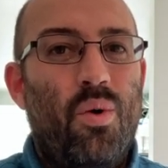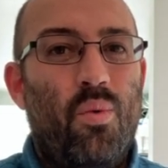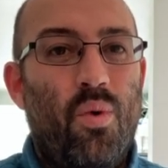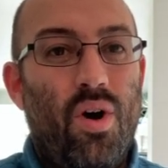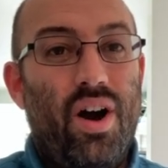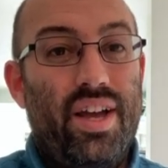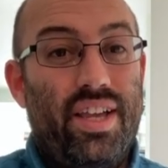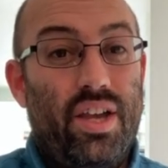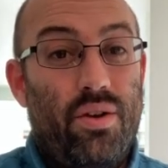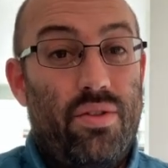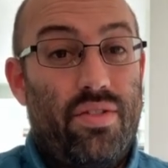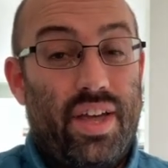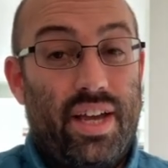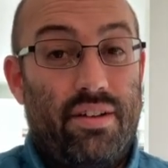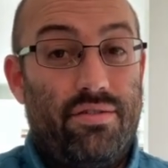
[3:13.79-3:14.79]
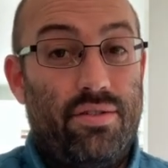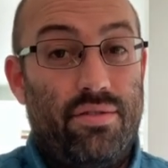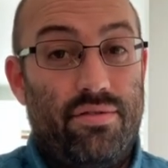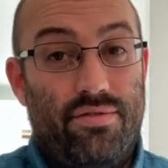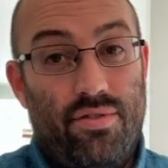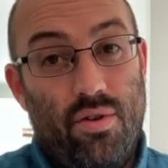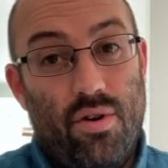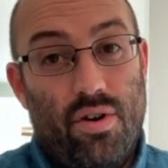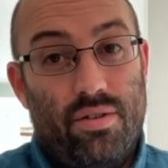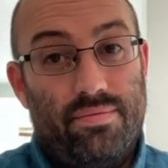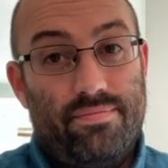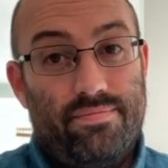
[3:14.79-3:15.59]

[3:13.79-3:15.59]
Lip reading: what are you thankful for?